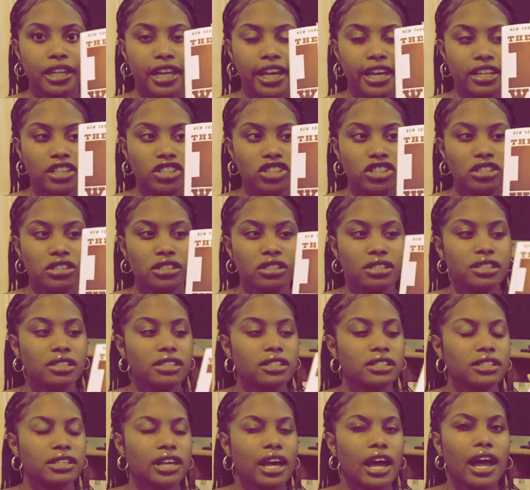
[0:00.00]
like, she's a
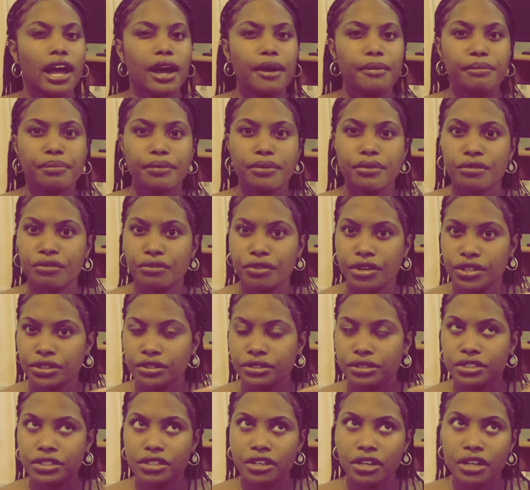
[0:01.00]
top
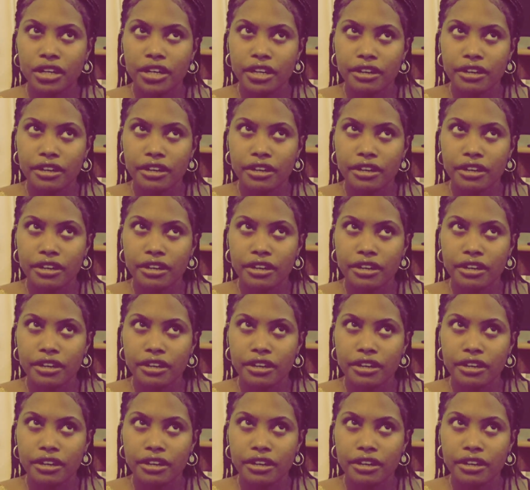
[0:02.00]
realtor,